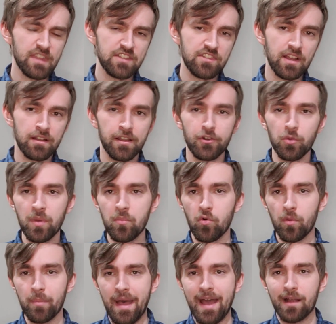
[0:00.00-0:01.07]
It's got a little bit
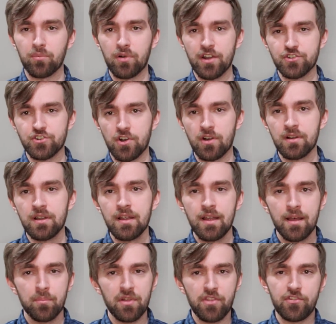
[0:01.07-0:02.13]
more back pressure,
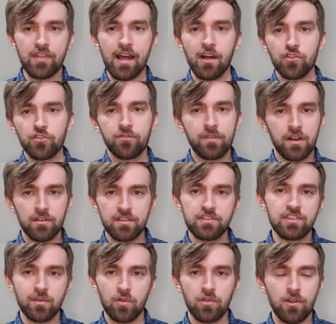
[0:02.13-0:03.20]
but sounds fairly
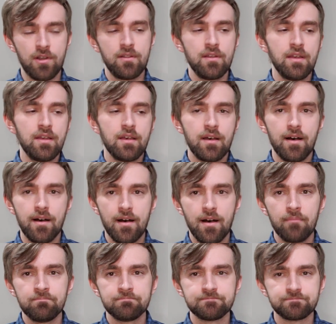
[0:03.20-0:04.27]
similar. Um,
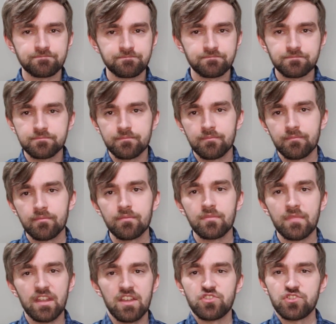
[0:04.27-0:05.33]

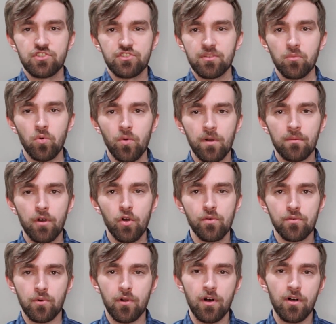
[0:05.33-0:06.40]
it's just a more
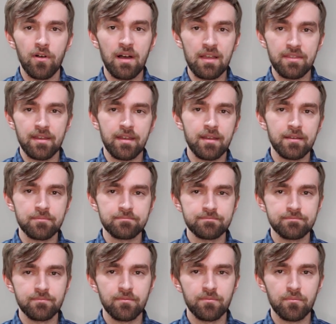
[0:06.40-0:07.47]
overall, I think,
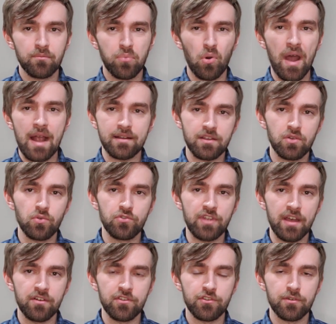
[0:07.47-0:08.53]
practical
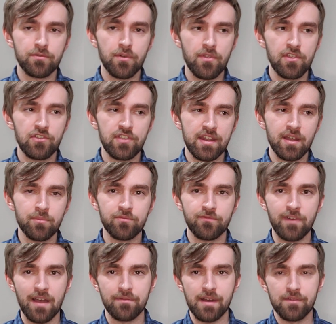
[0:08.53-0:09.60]
silencer for this setup.
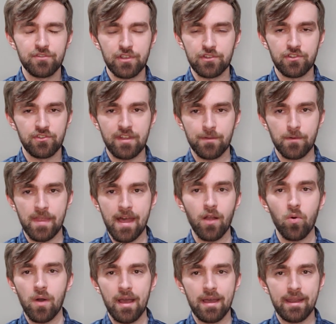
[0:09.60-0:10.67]
5.56 is never that
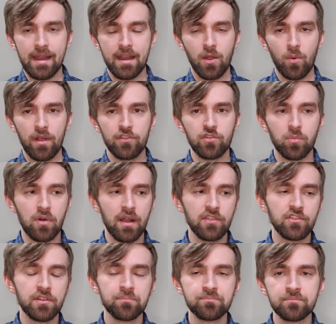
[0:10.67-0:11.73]
quiet anyway, suppressed.